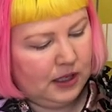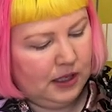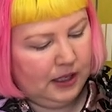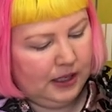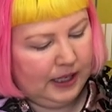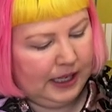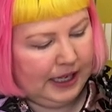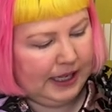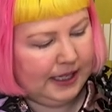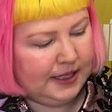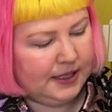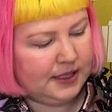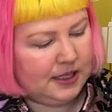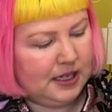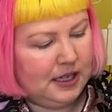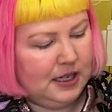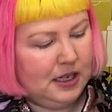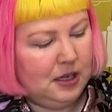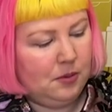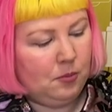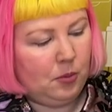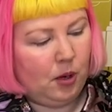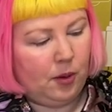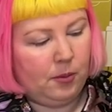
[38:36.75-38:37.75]
And
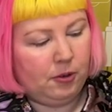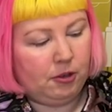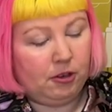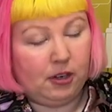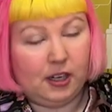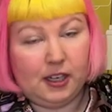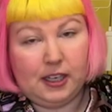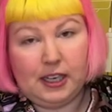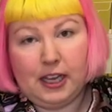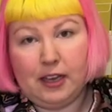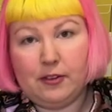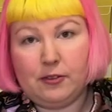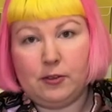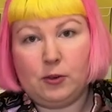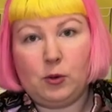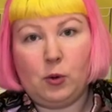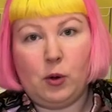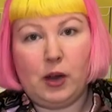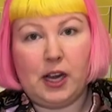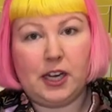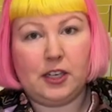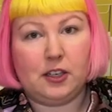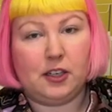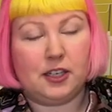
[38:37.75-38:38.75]
pomegranate have
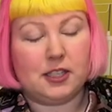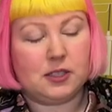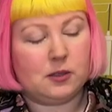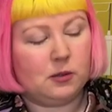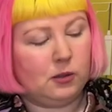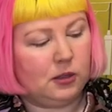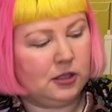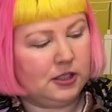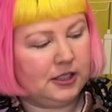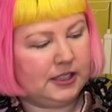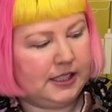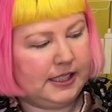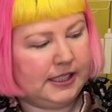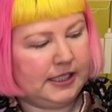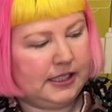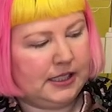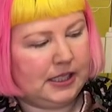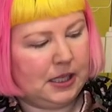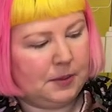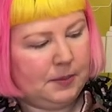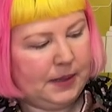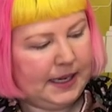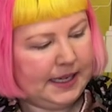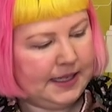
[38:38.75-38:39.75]
quite nice quality.
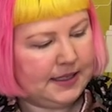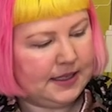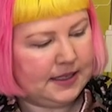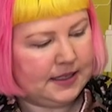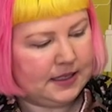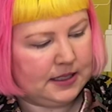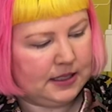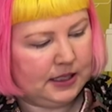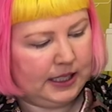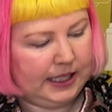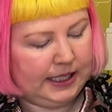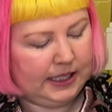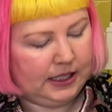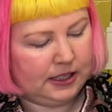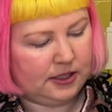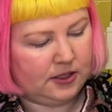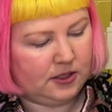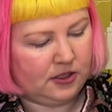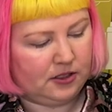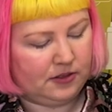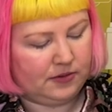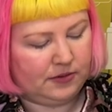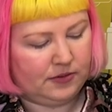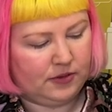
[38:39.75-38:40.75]
Their pieces are like a
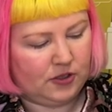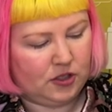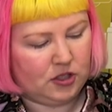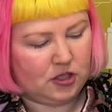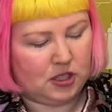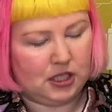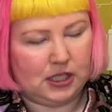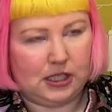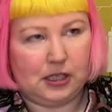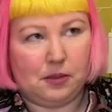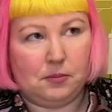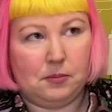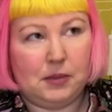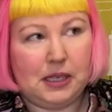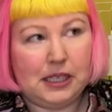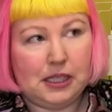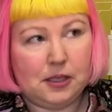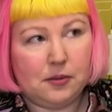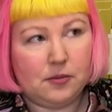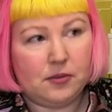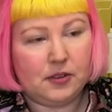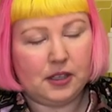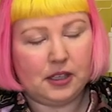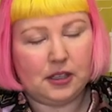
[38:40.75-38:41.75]
sort of usually a
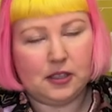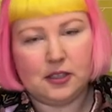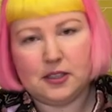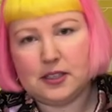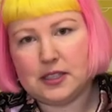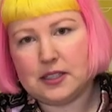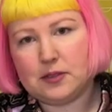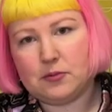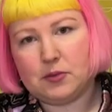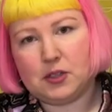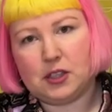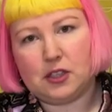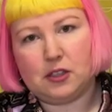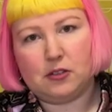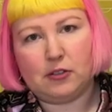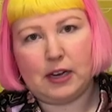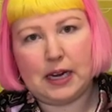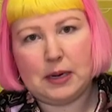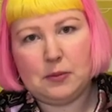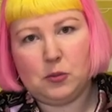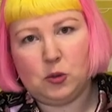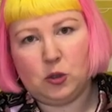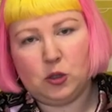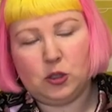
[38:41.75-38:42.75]
medium thickness, the
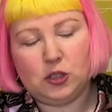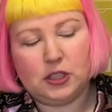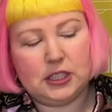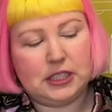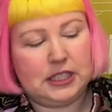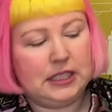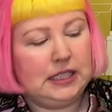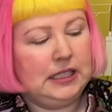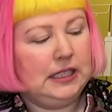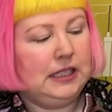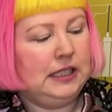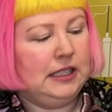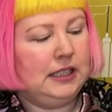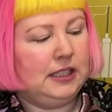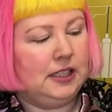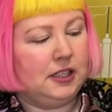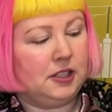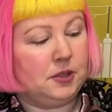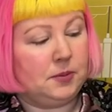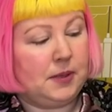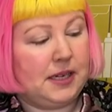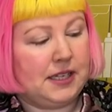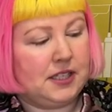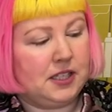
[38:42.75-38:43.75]
grey board. Uh,
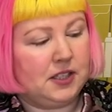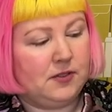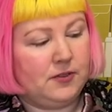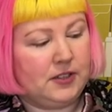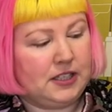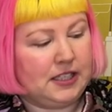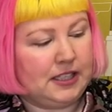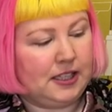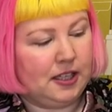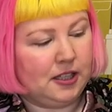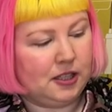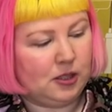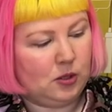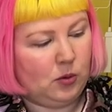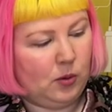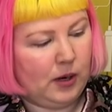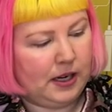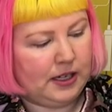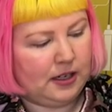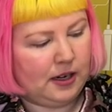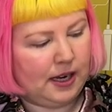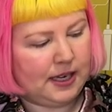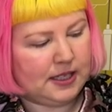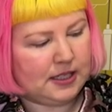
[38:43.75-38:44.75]
the pieces fit together
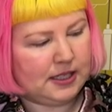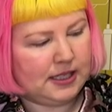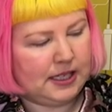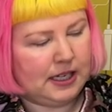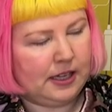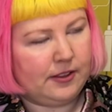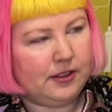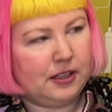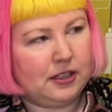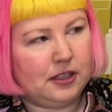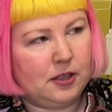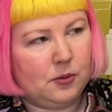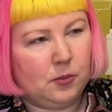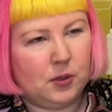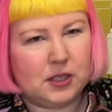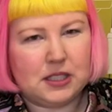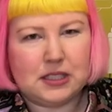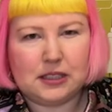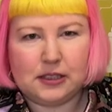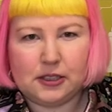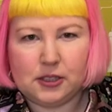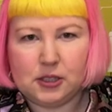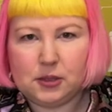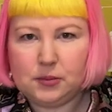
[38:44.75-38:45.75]
quite nicely. I think there was
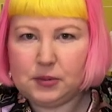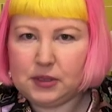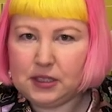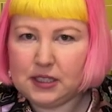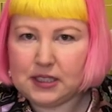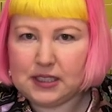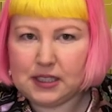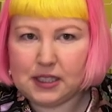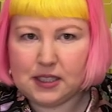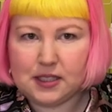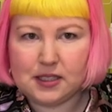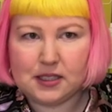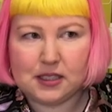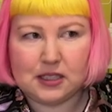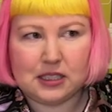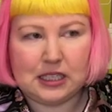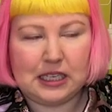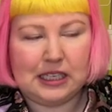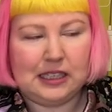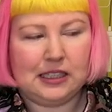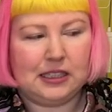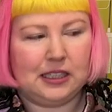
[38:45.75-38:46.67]
a little bit of dust.